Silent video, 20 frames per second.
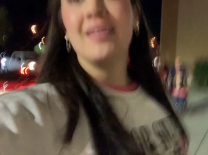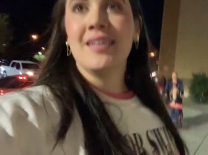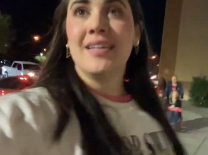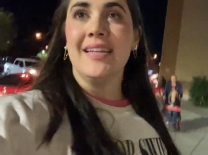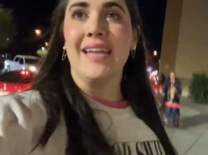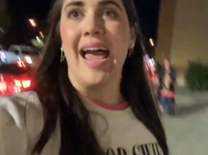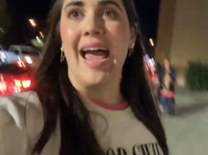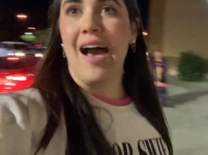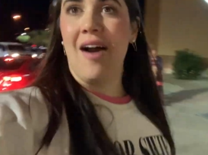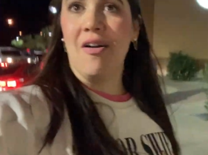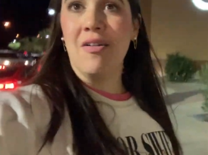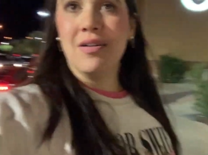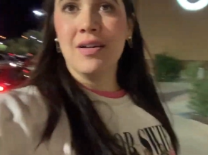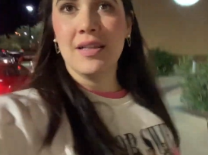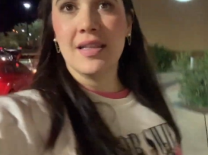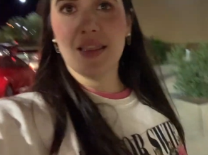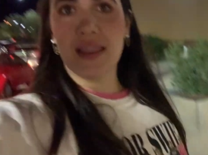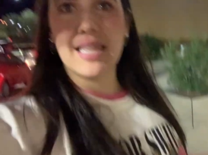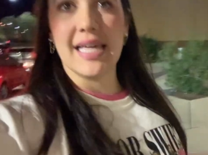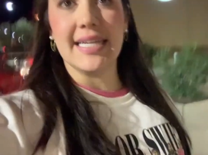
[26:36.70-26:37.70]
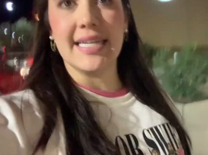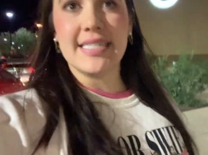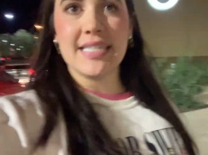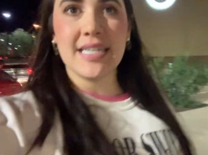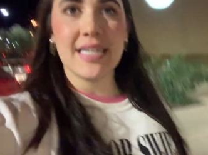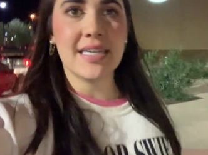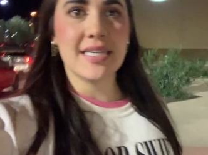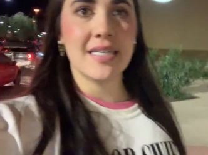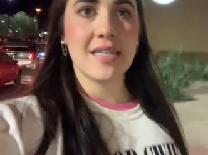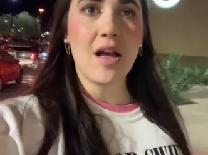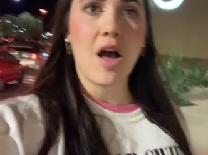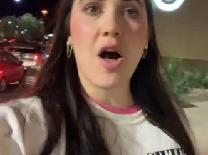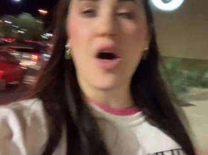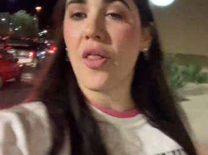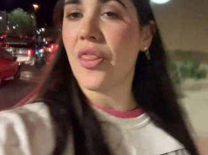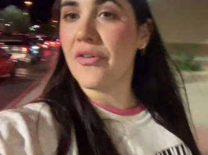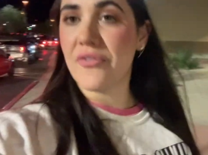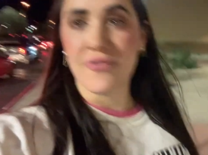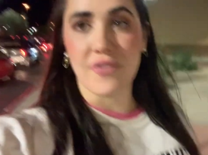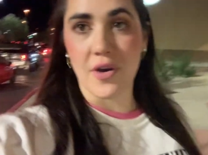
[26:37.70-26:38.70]
now, but all
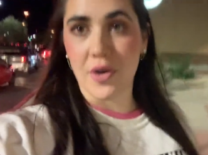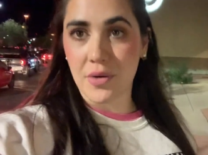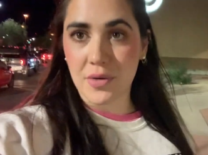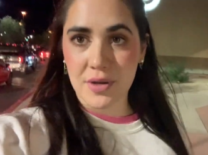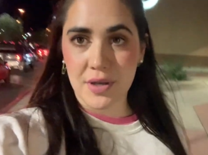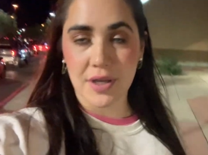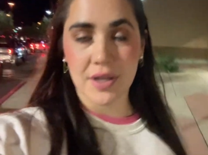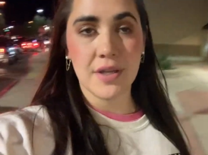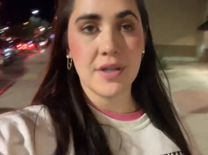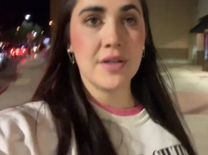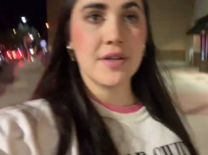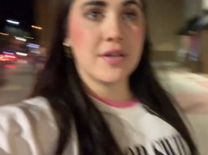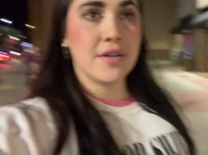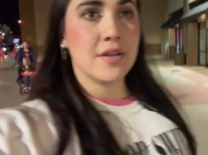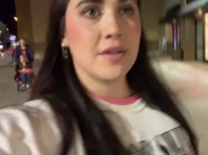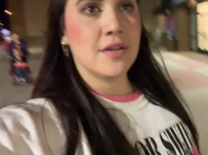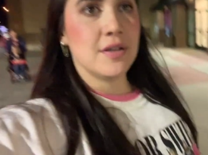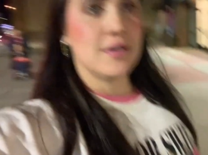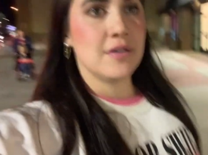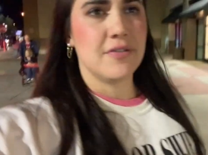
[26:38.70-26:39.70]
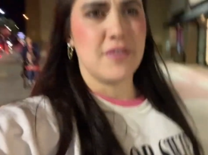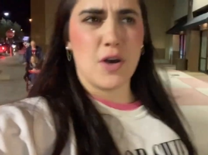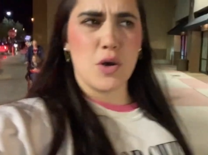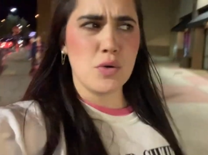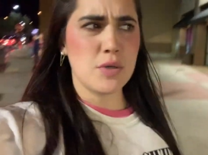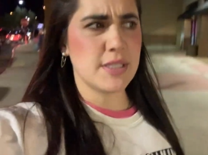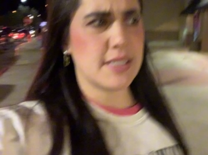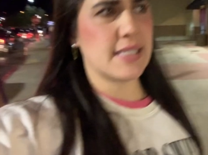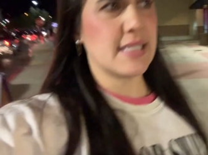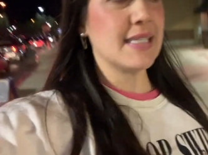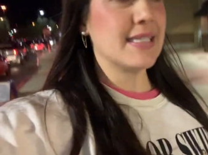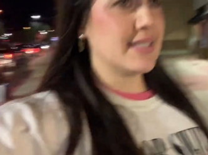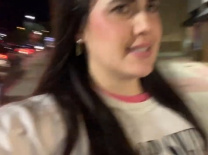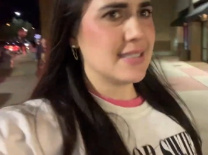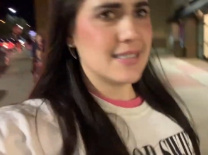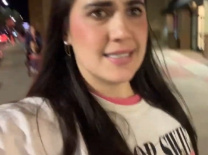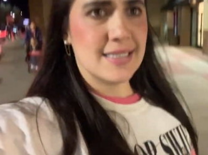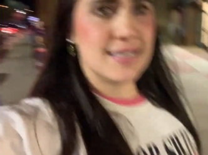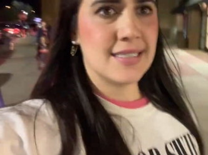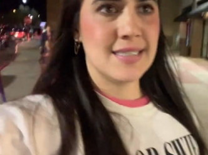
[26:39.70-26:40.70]
the folk, folks
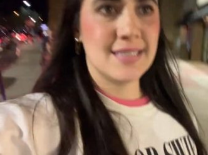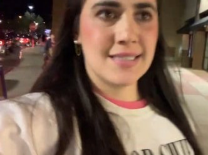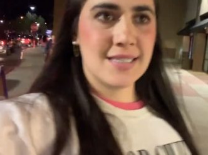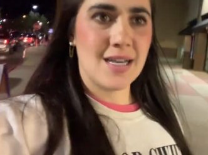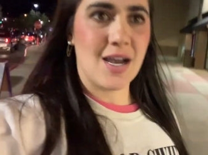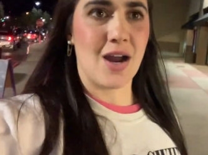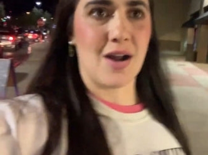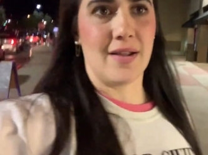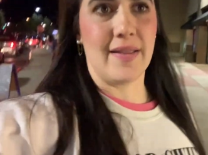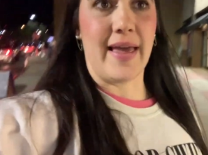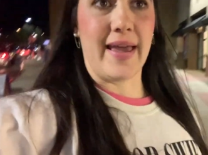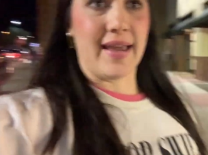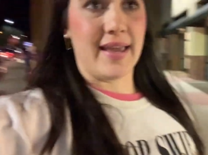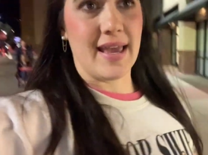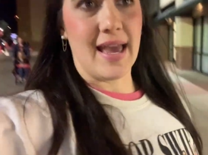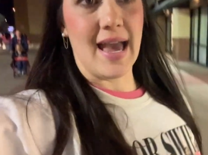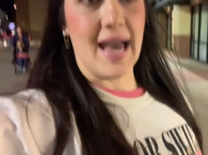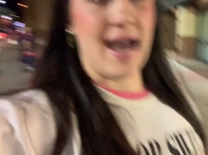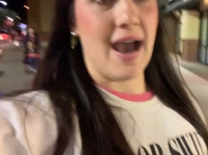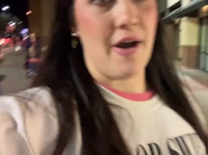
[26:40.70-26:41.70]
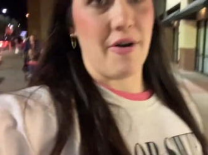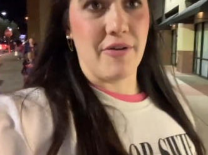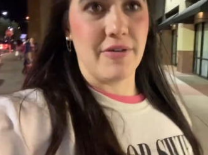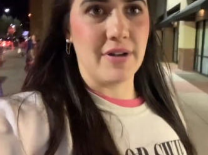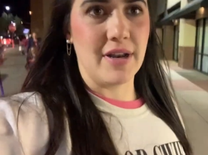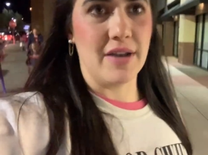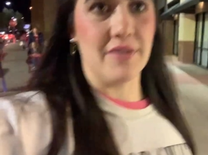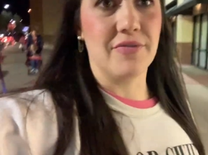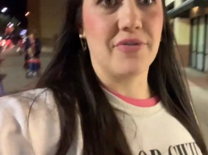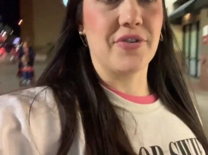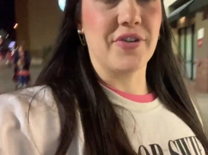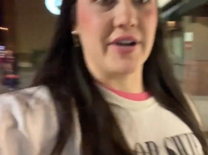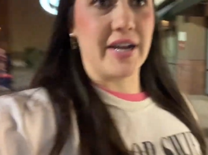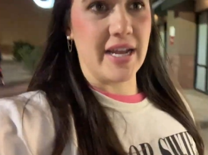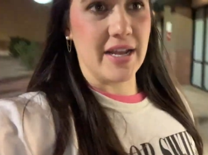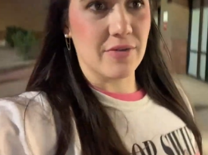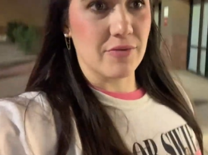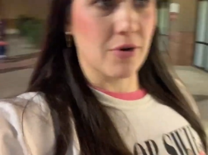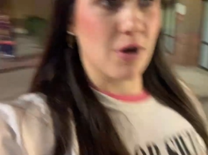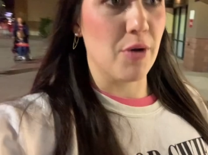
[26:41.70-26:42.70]
are like out and free
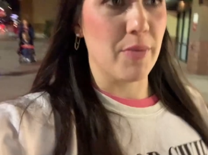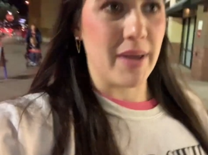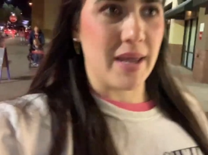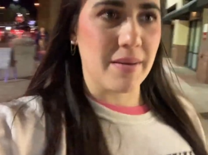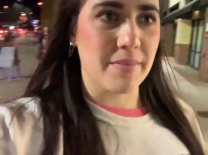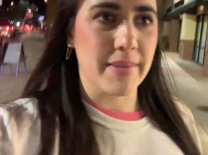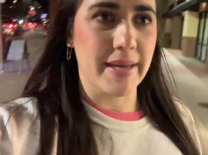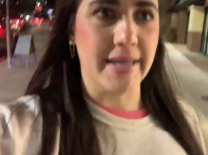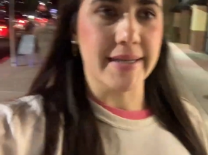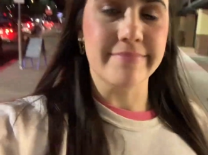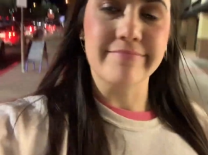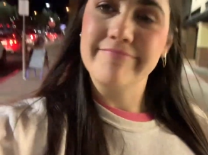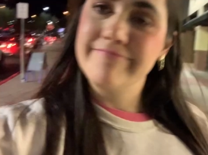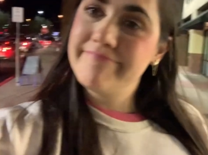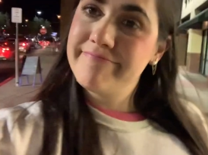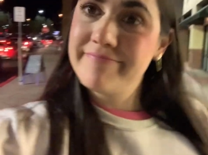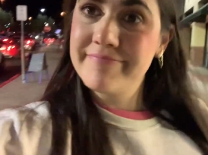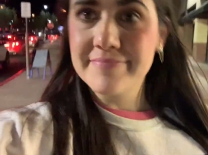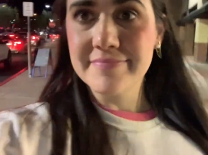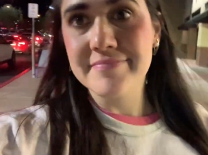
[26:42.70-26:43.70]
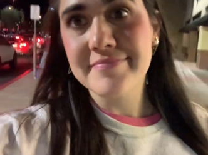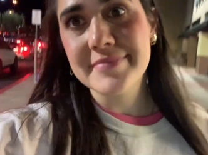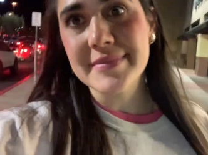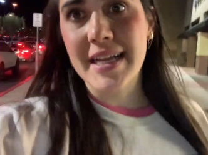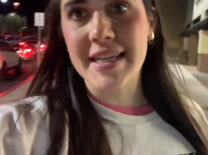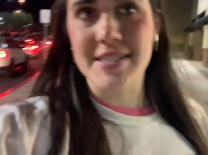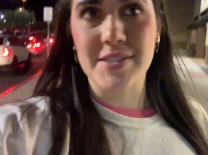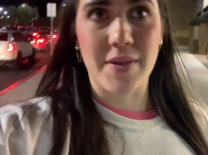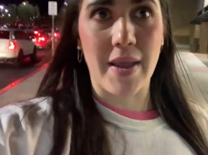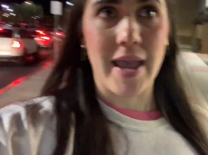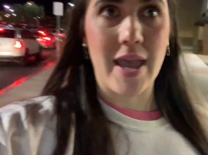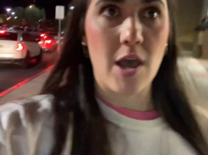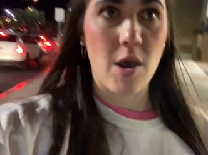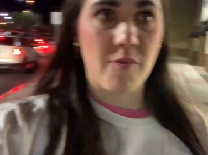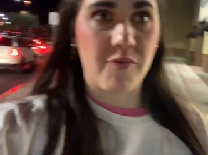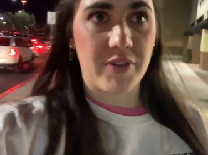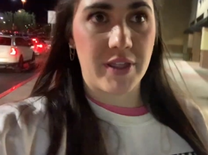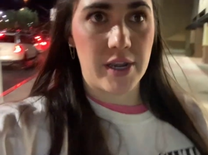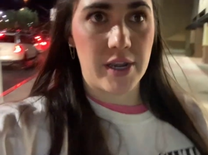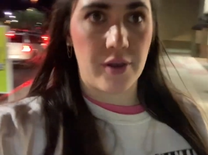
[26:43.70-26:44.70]
and roaming, but it's okay,
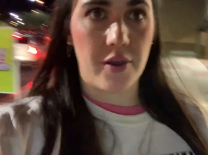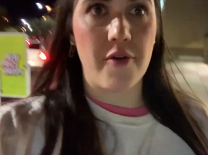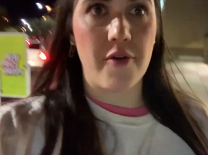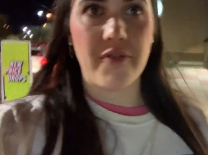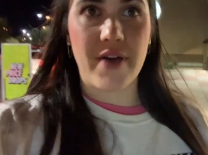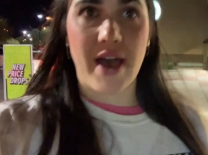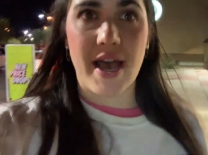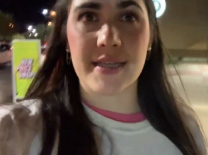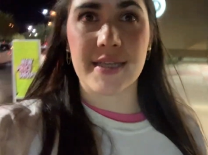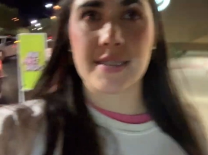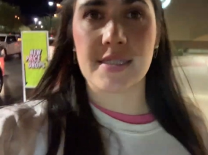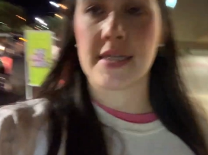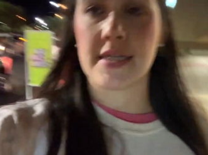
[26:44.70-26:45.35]
hopefully it'll go fast.